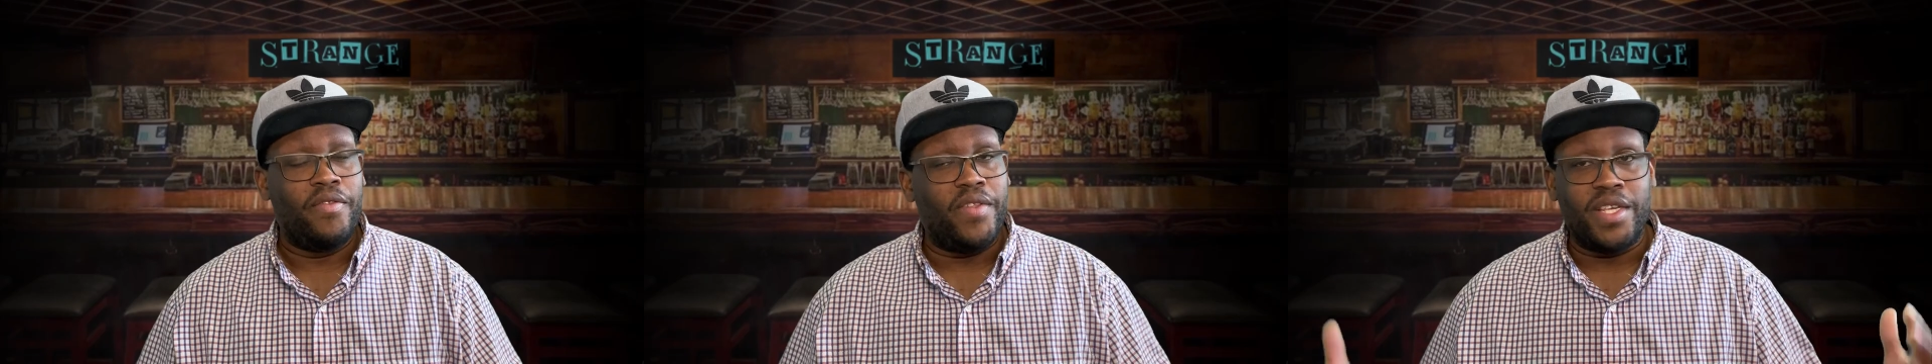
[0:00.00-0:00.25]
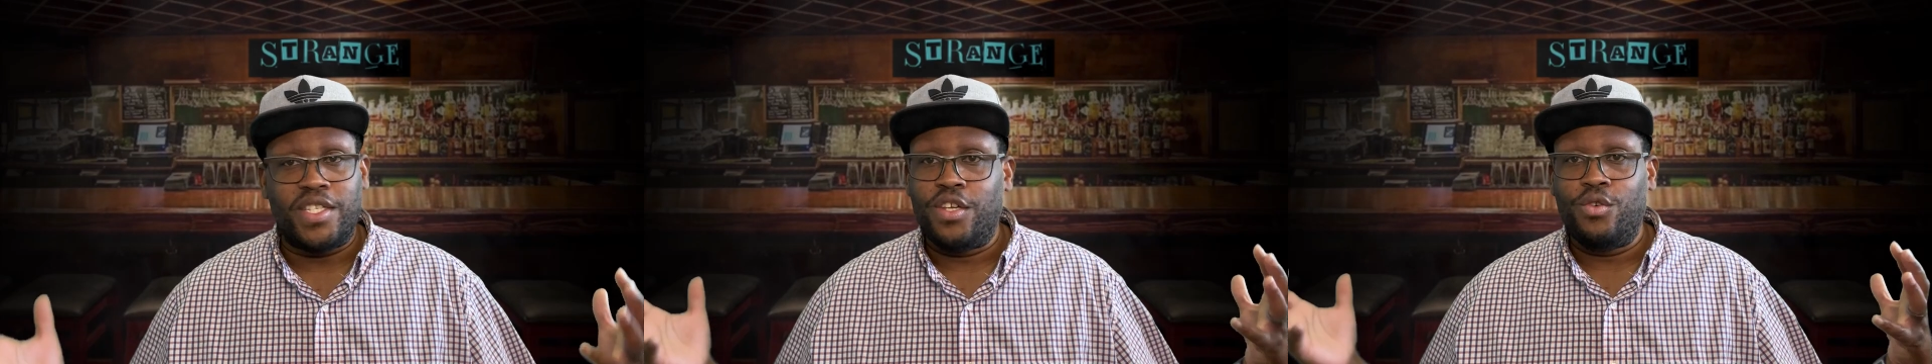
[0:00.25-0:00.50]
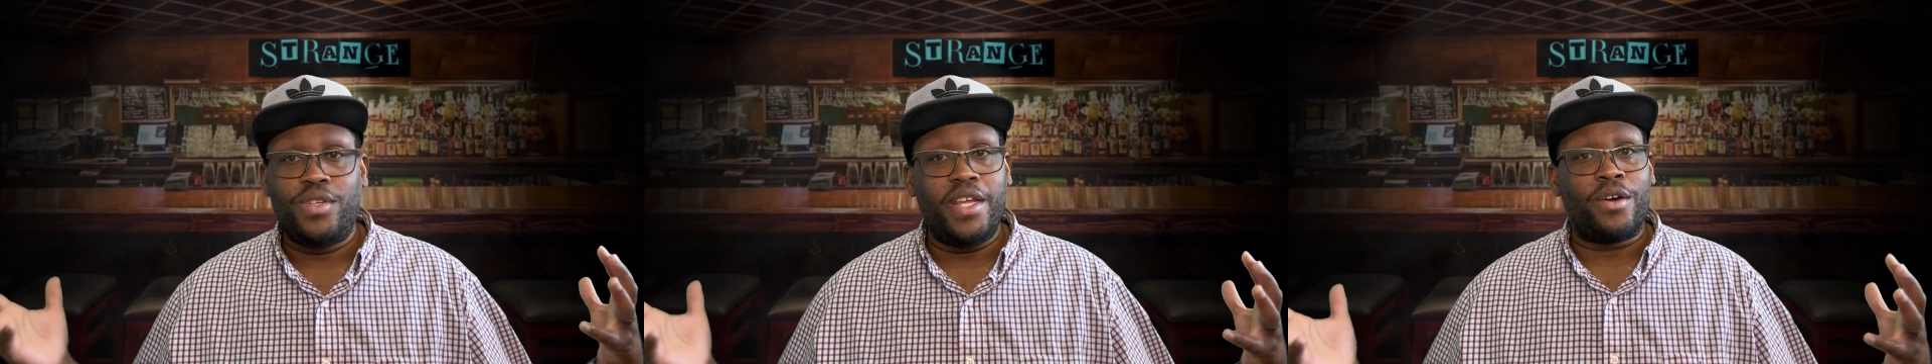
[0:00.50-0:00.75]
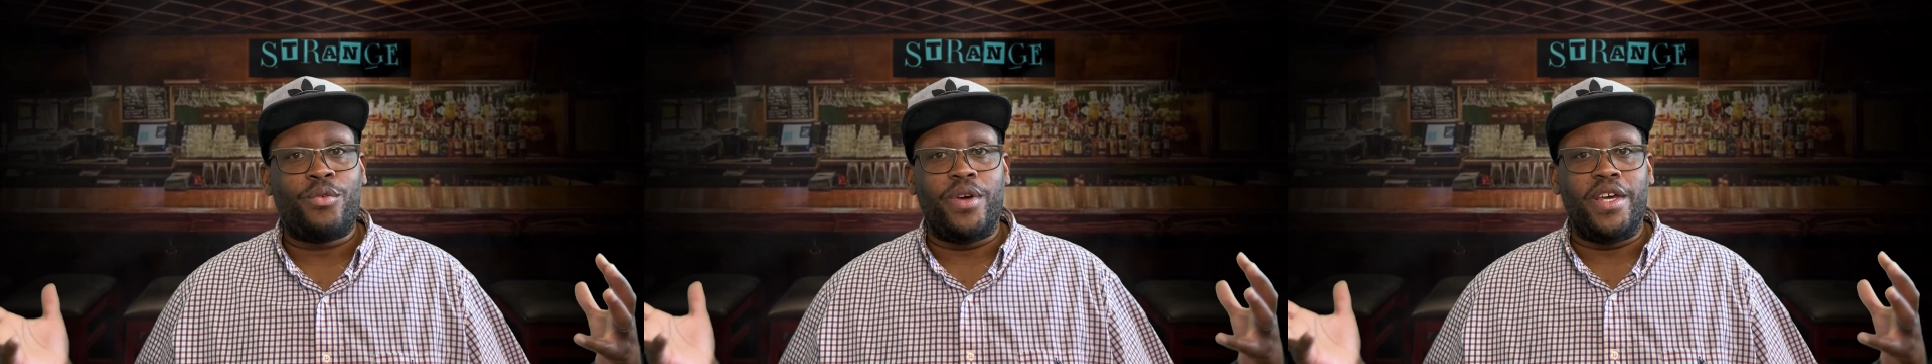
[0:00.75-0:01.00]
these two
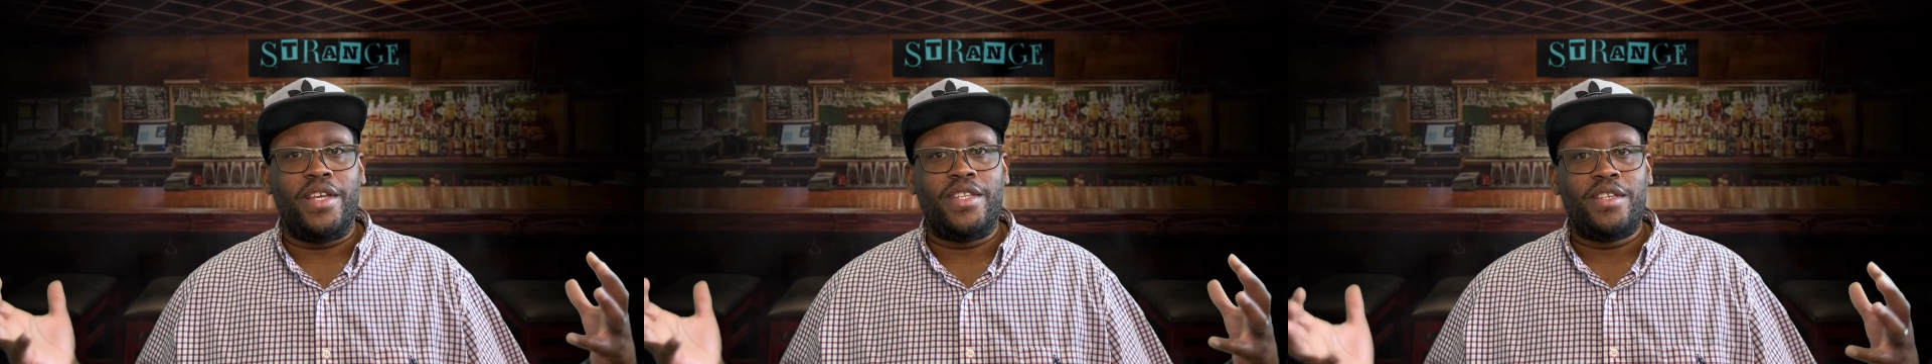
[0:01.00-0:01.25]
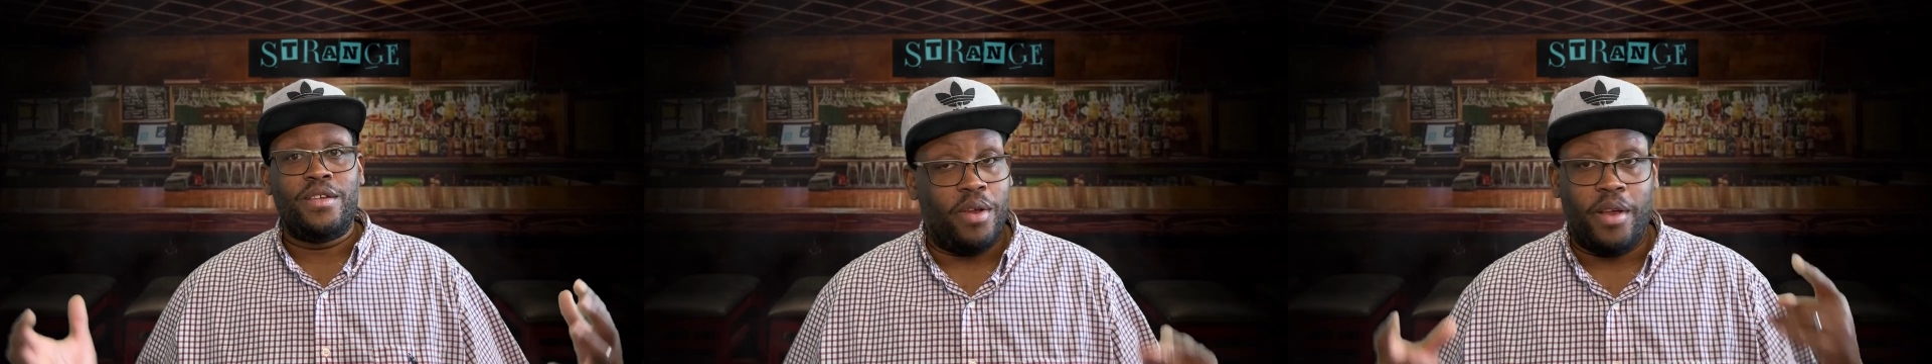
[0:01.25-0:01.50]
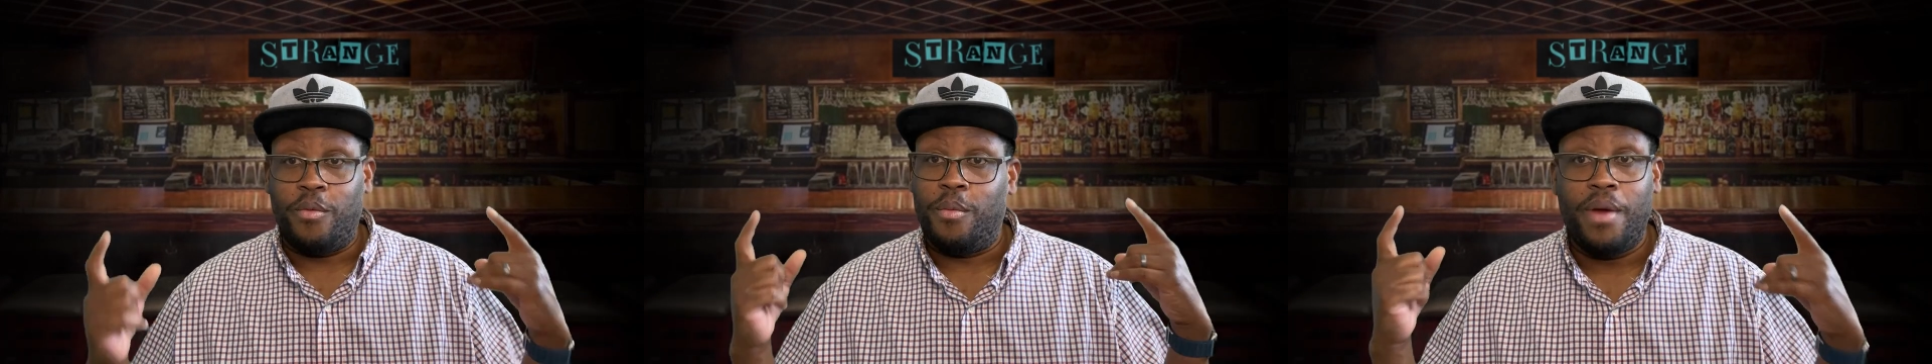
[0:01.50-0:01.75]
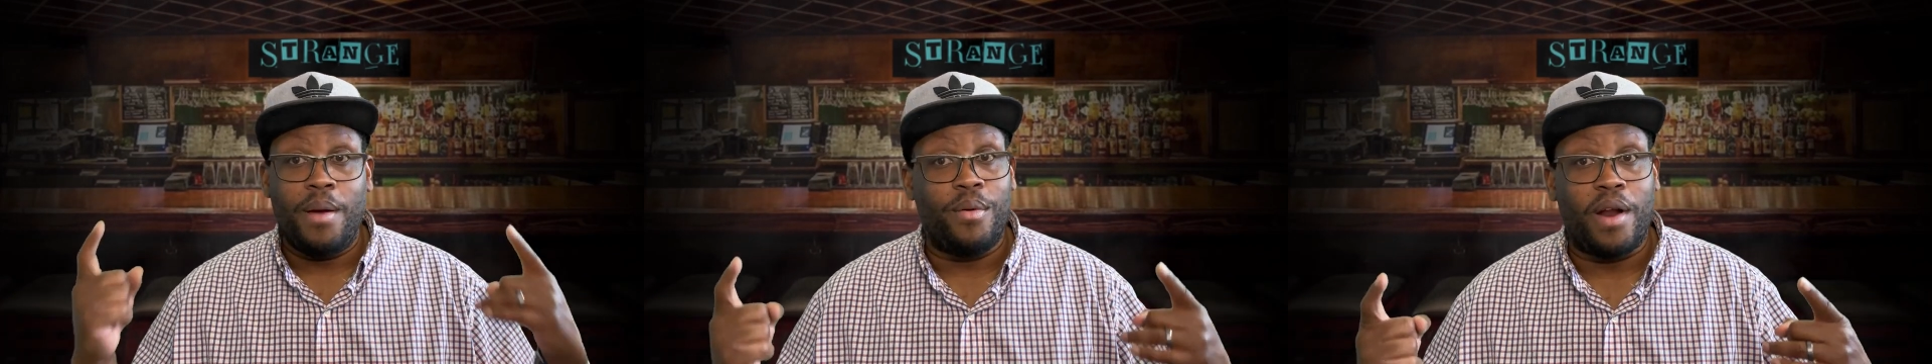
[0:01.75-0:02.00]
dickweeds, and
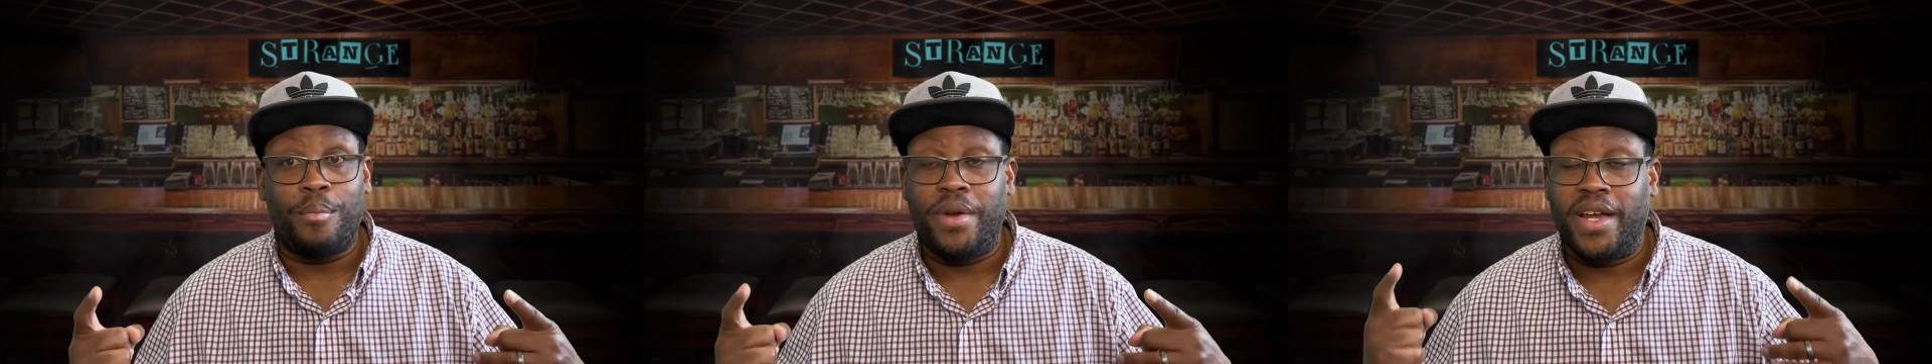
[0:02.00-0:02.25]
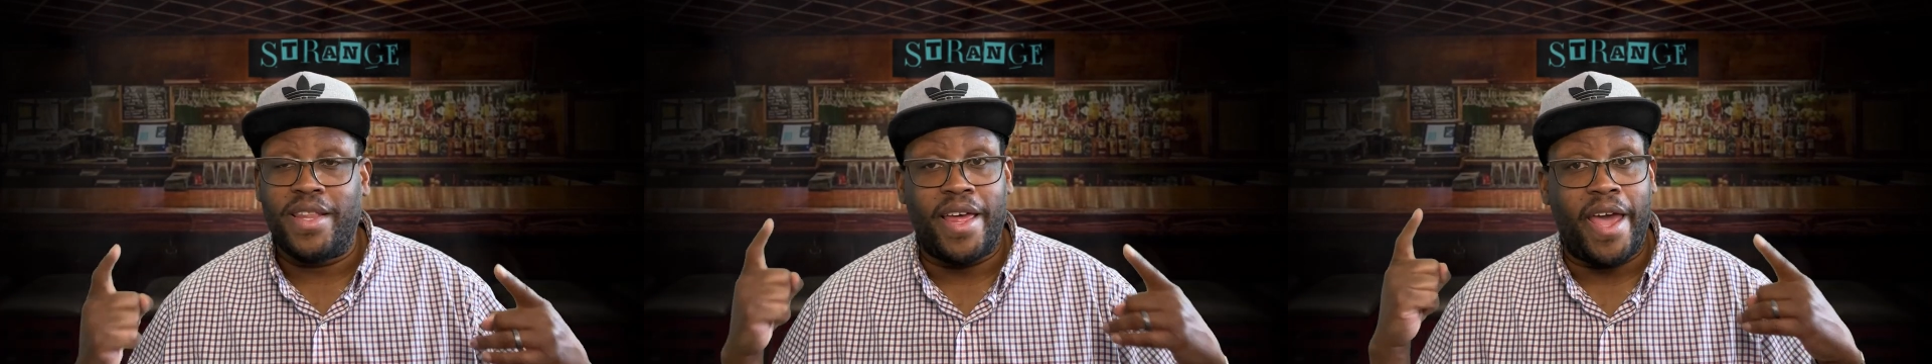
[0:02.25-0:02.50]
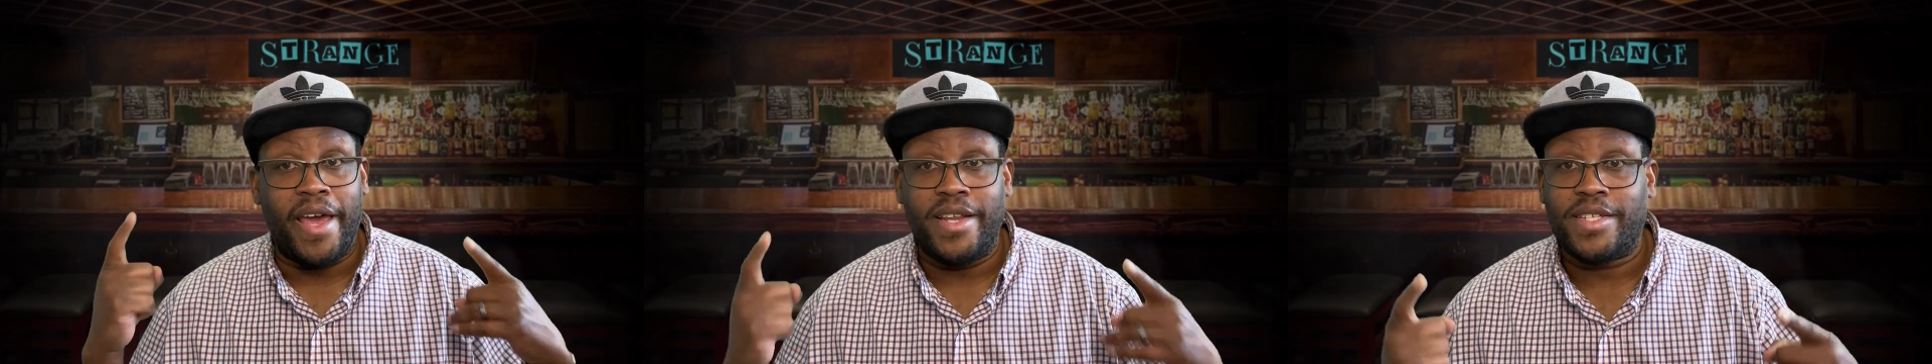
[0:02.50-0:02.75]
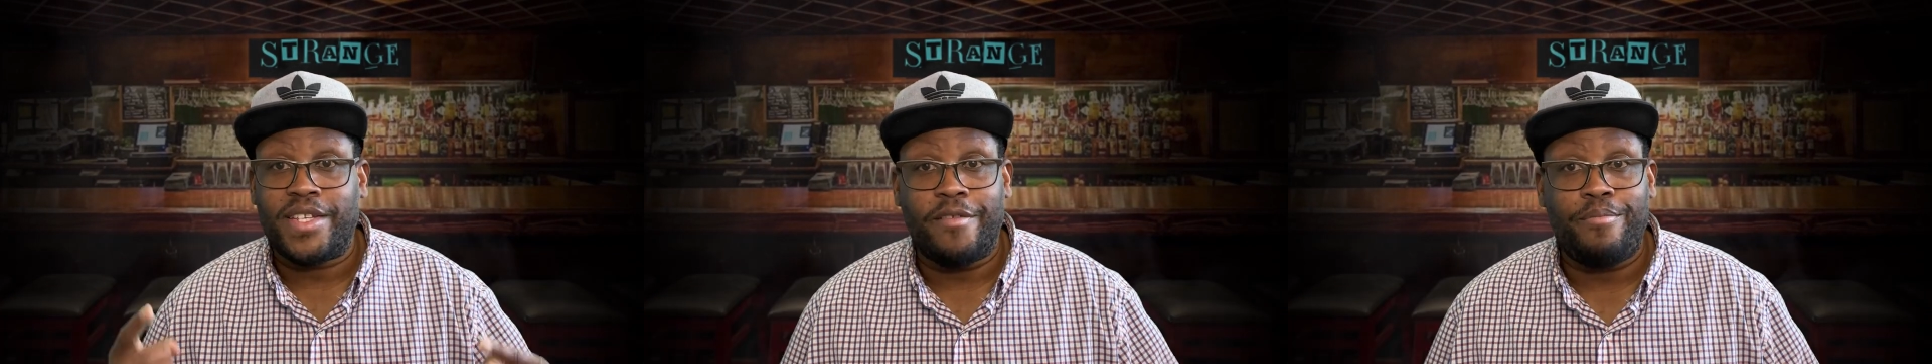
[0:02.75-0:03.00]
remember, I'm bringing that 80 stuff